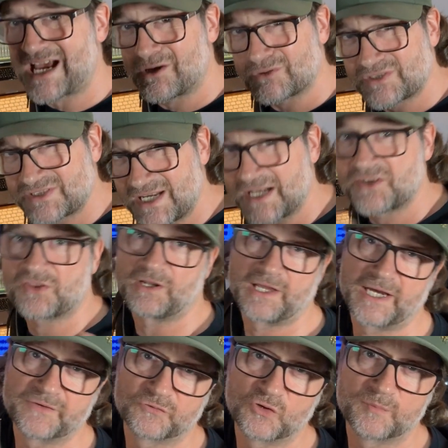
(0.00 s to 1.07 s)
outside of the
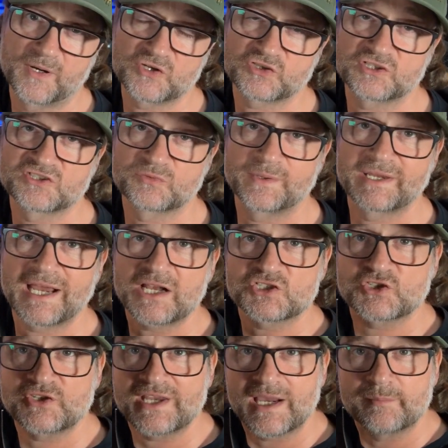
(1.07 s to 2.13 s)
live room actually, so we
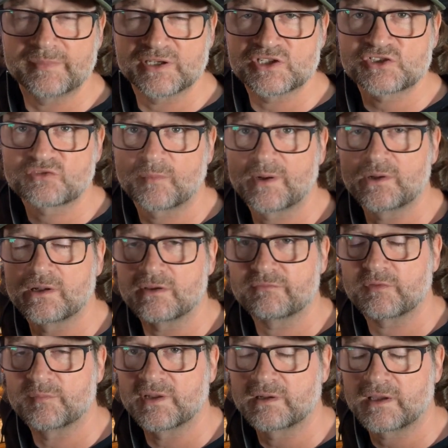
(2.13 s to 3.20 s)
capture the ambience
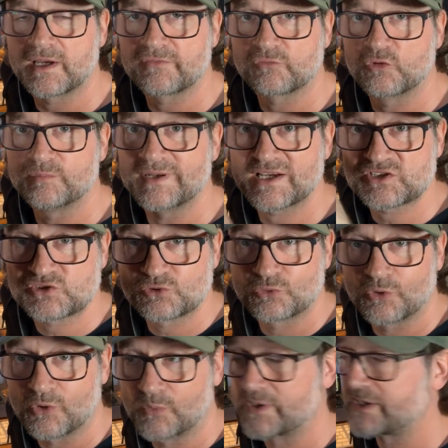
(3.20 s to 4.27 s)
from the live room next door to